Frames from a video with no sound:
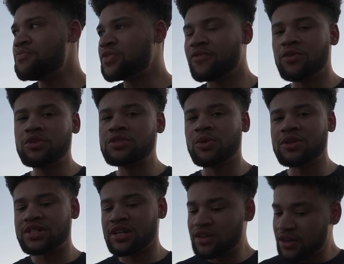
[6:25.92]
If it was more
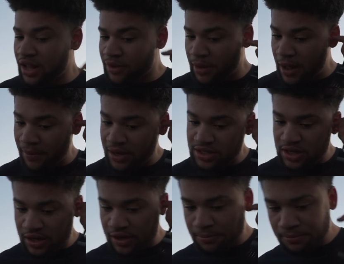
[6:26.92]
tender, like Popeye's
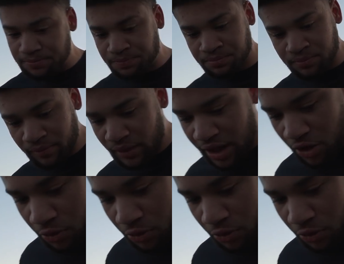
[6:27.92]
chicken, it